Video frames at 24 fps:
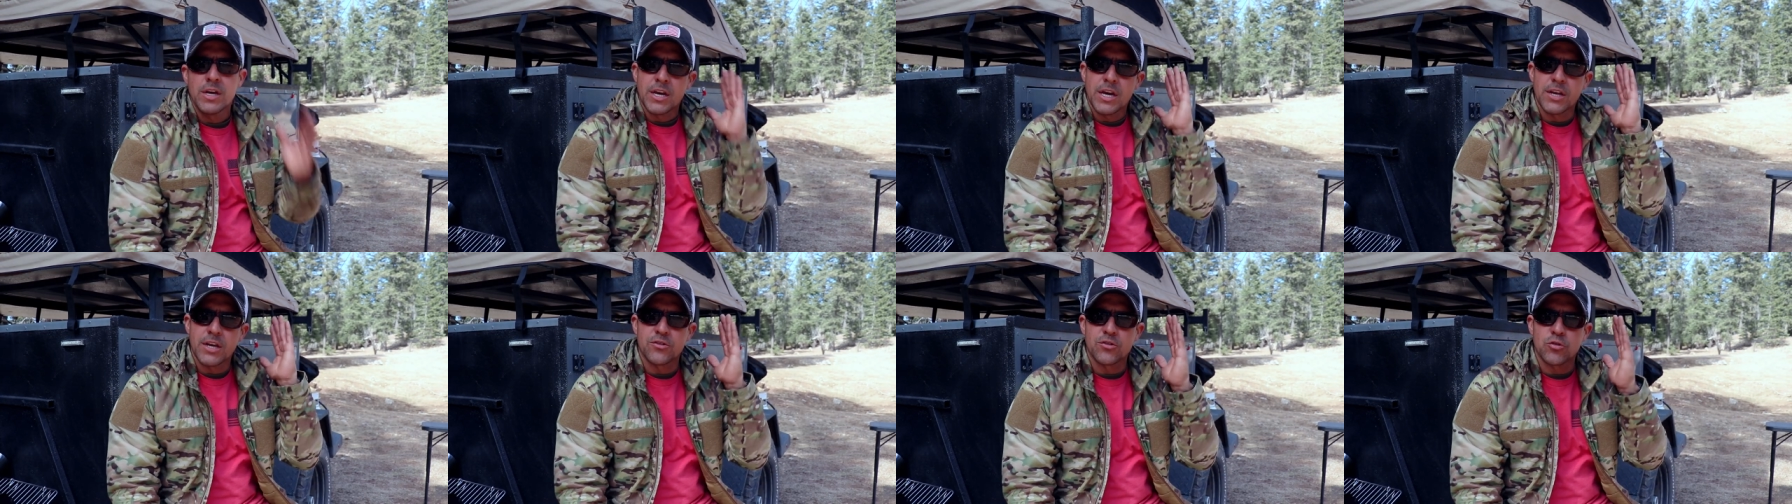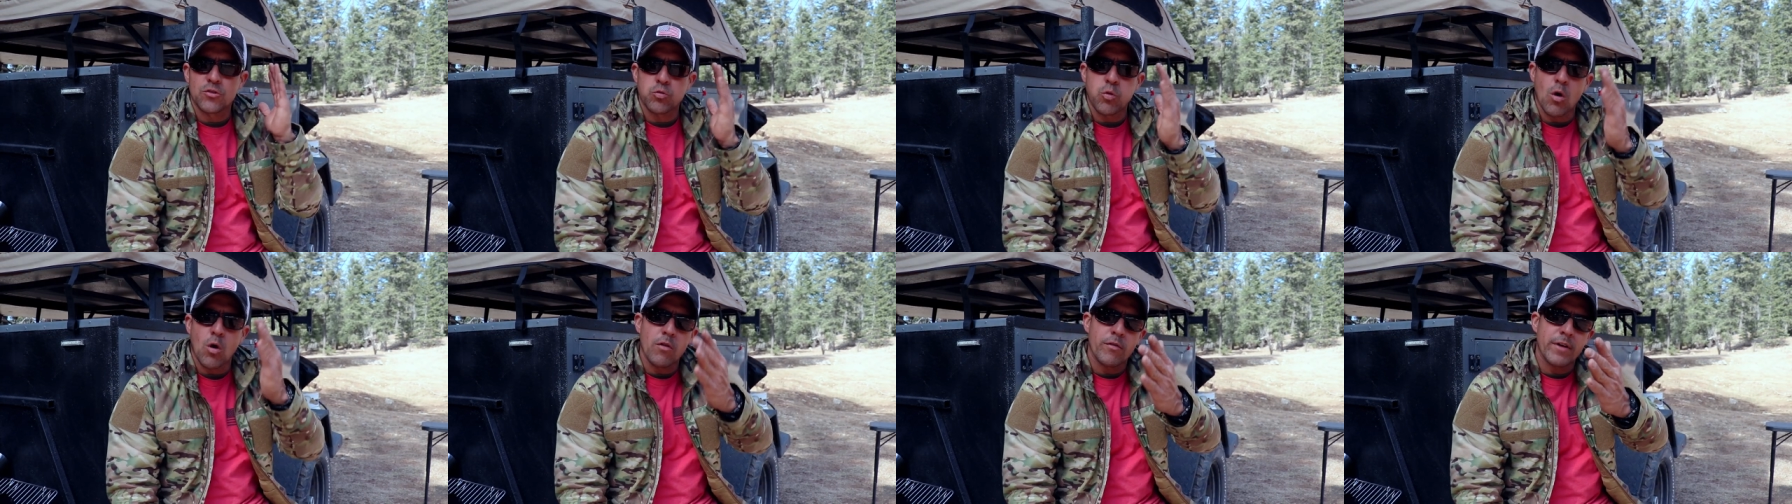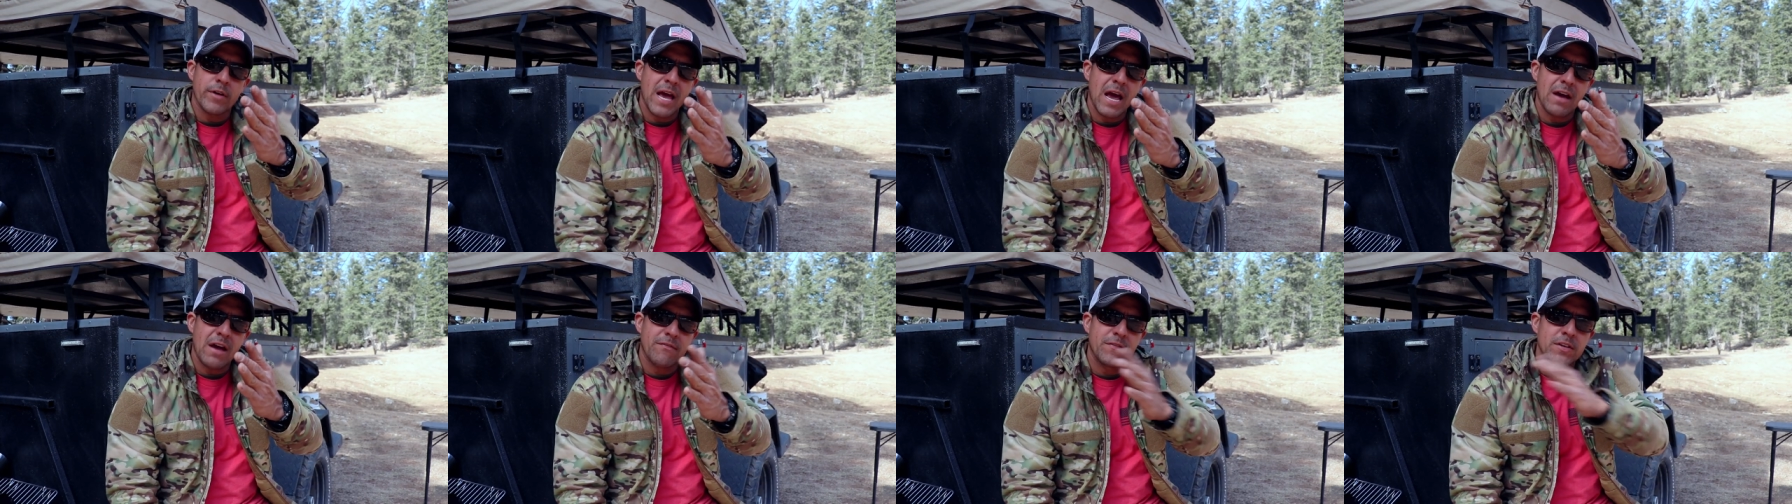It's 12
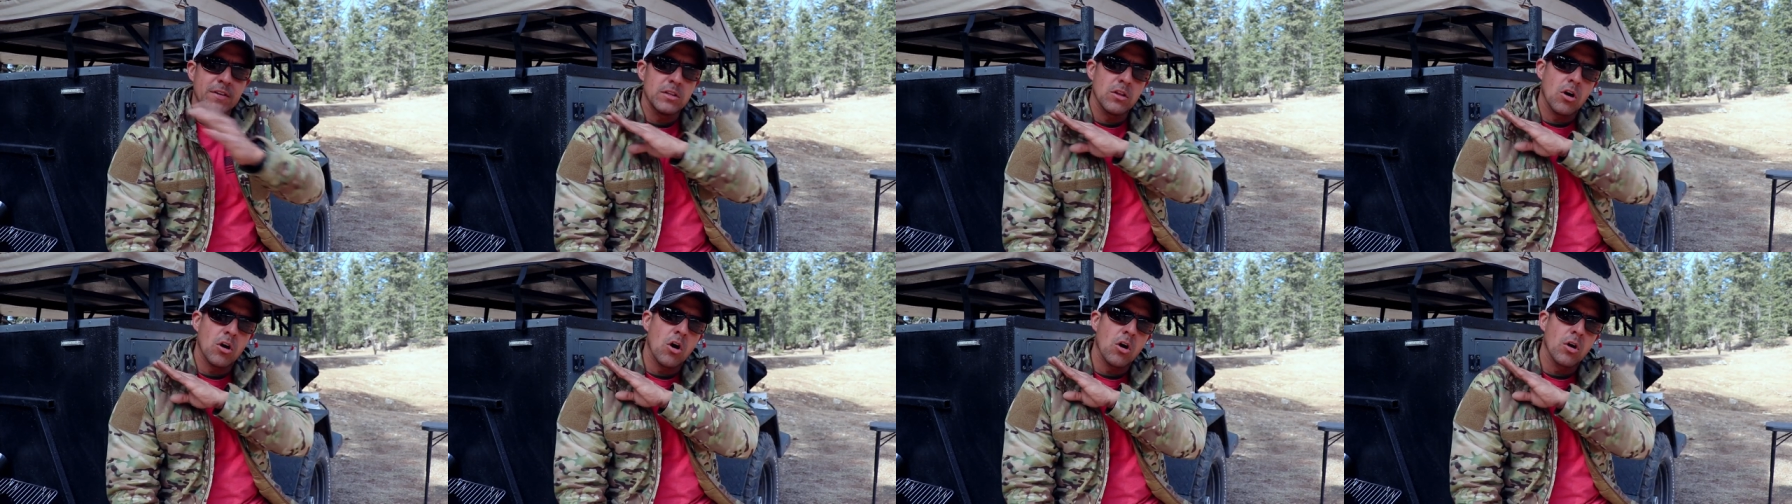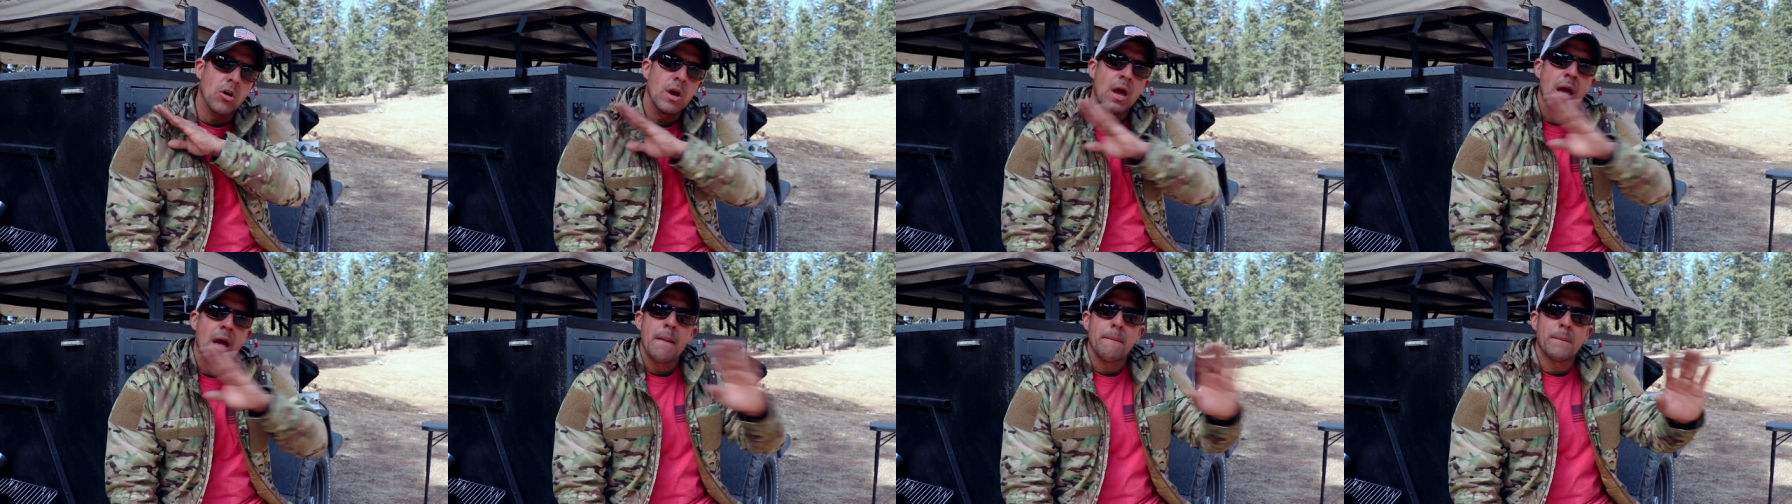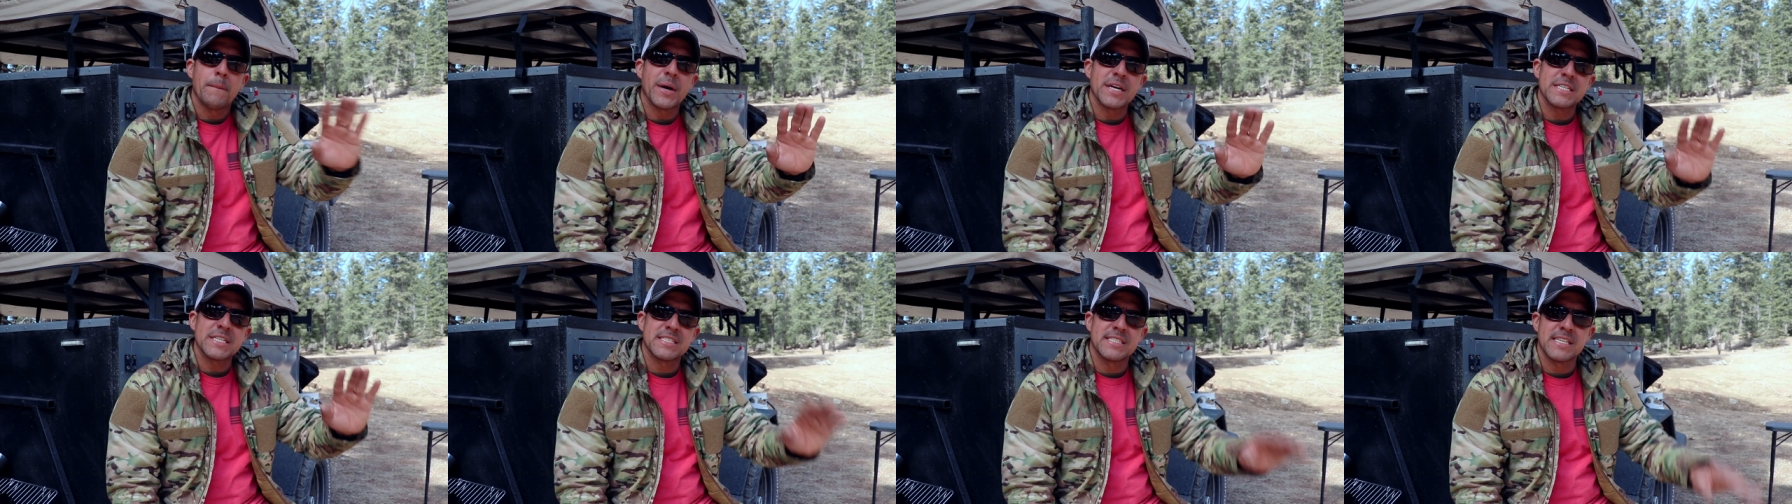and a half feet long
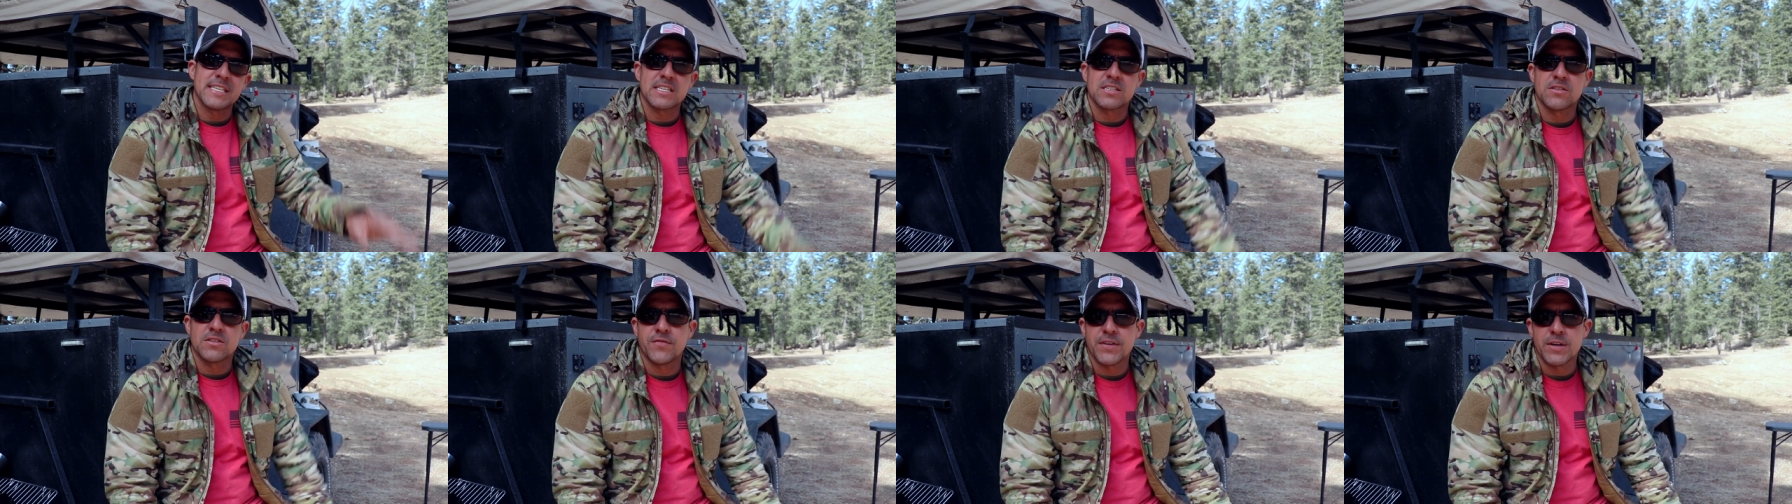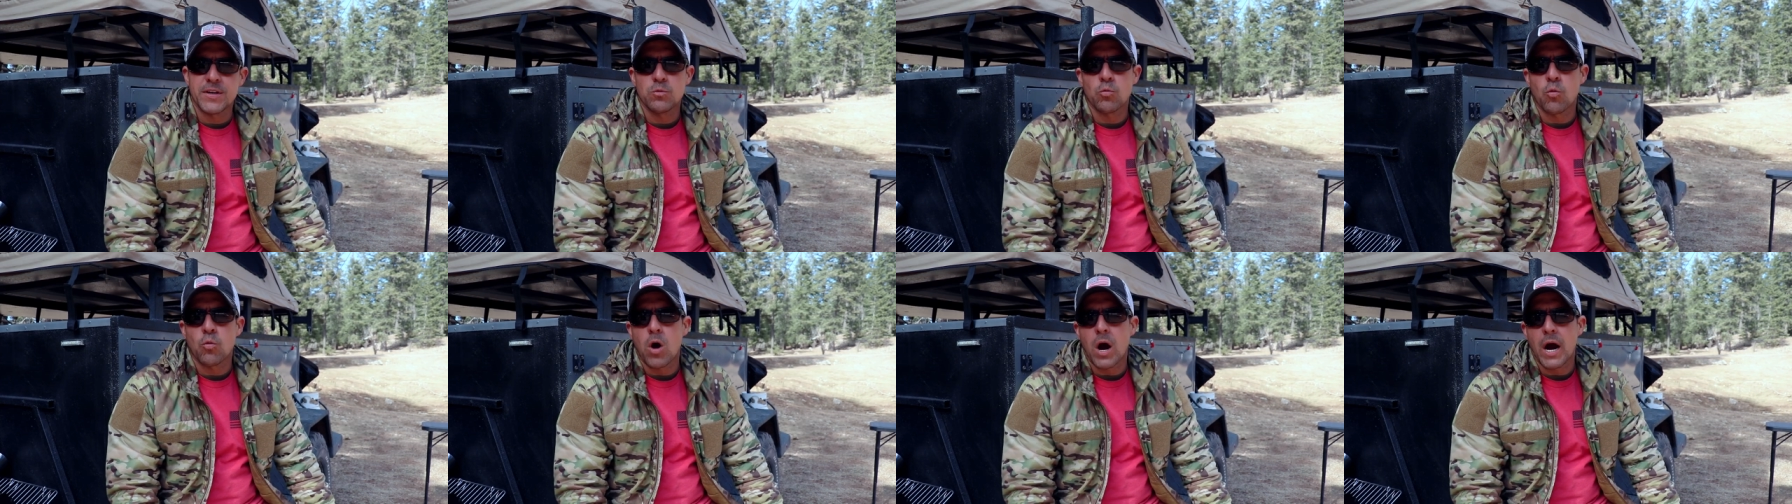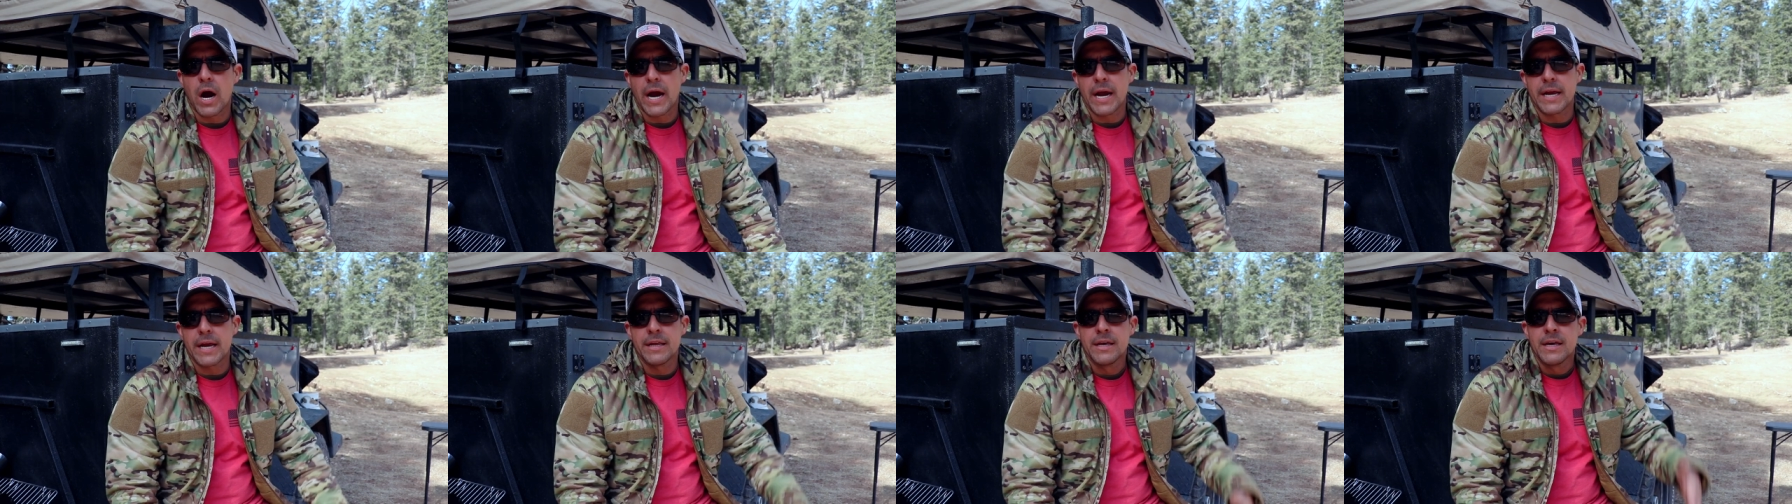by six feet
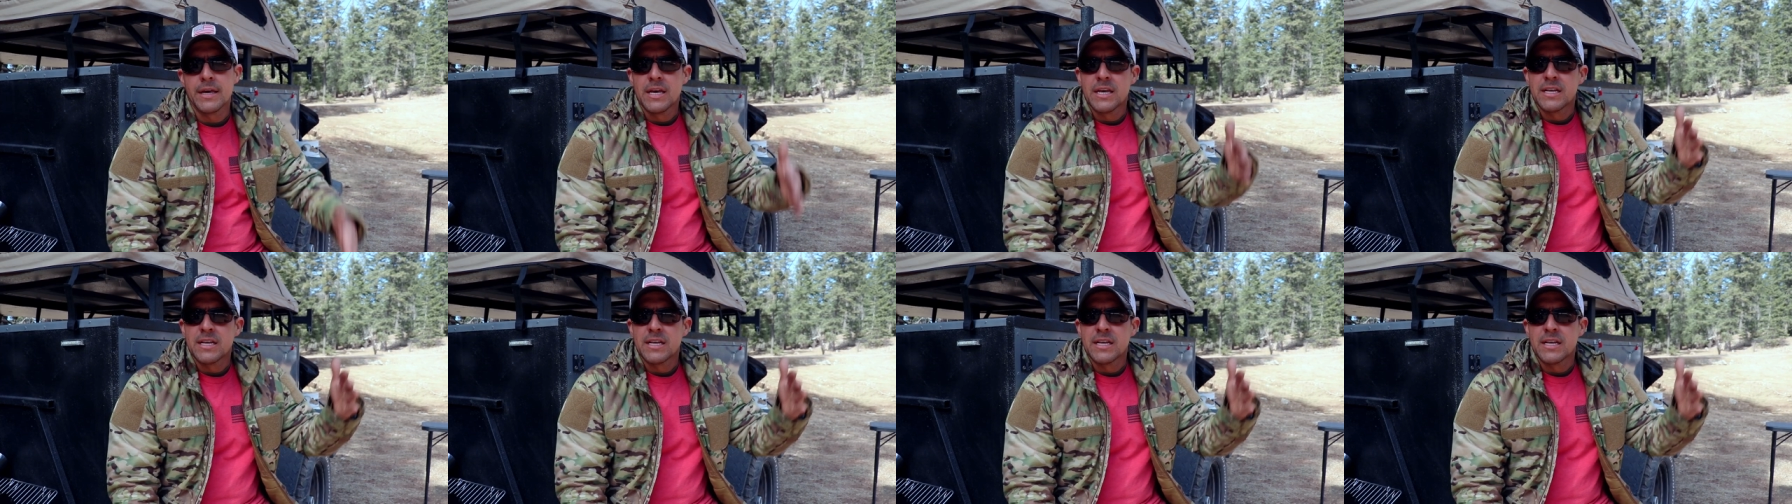wide.